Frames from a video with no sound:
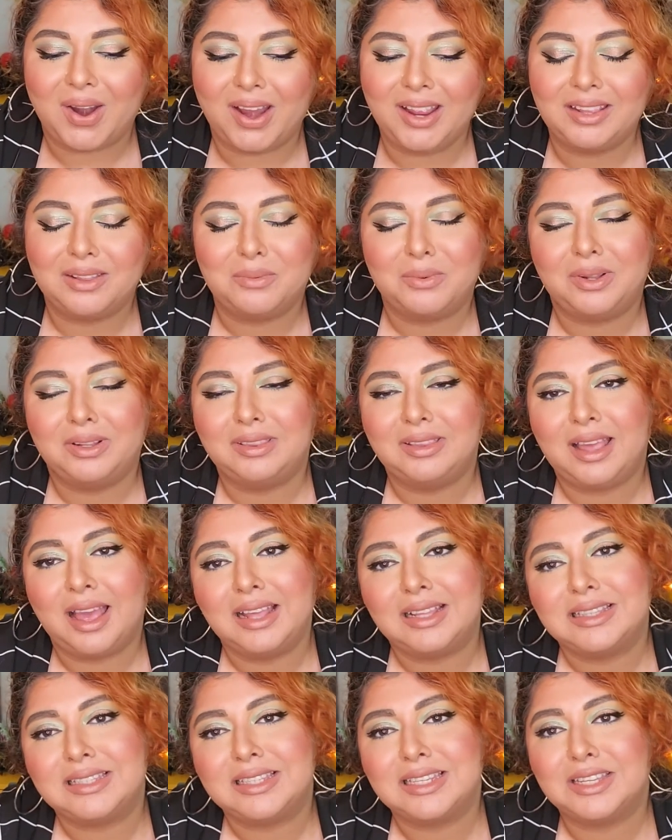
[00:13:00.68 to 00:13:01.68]
right, well,
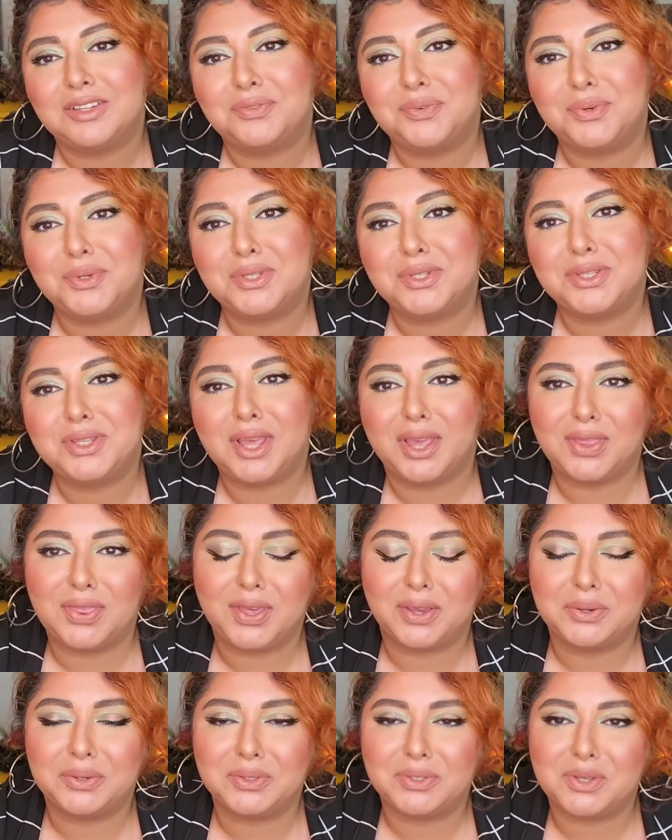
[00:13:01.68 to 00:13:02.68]
that's it for today.
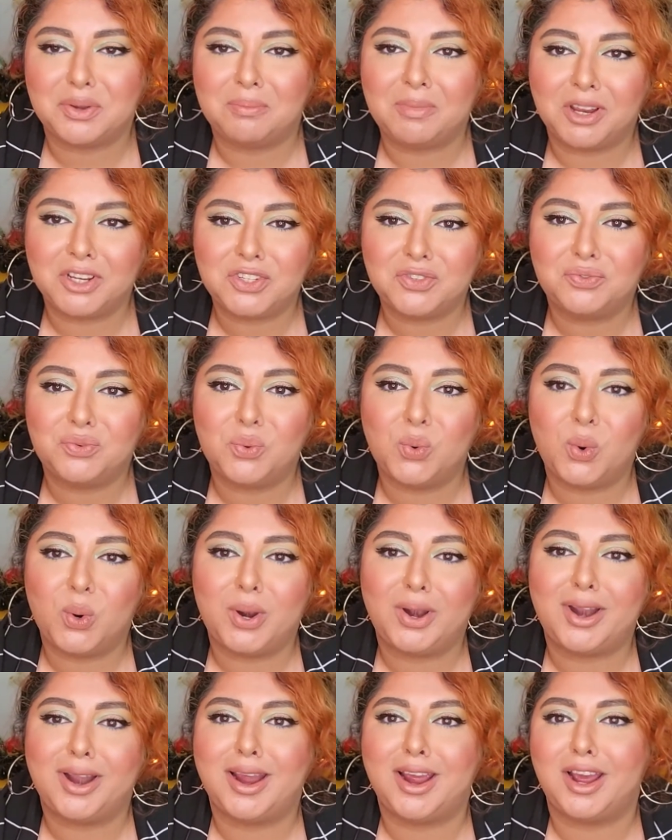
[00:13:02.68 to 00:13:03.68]
Thank you so much
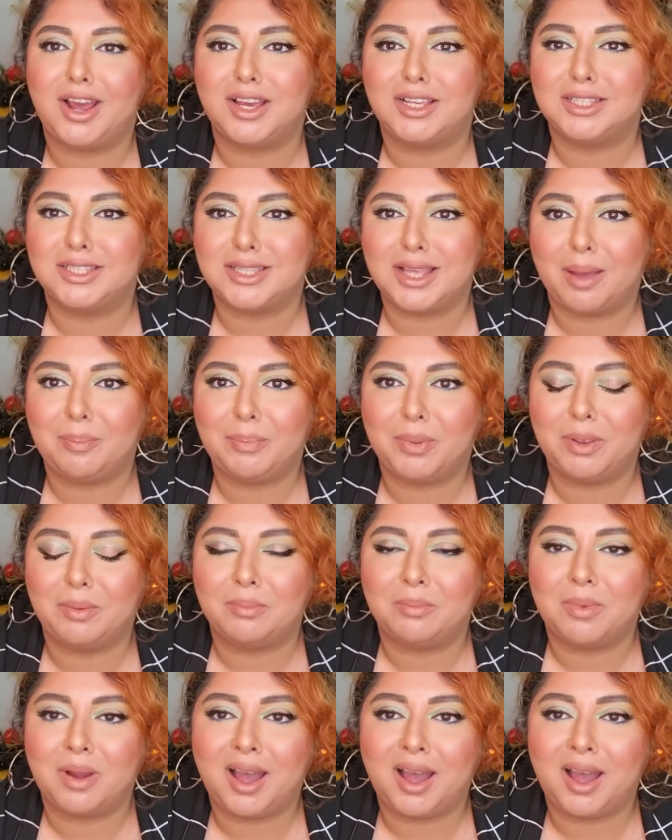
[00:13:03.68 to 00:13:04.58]
for uh, stopping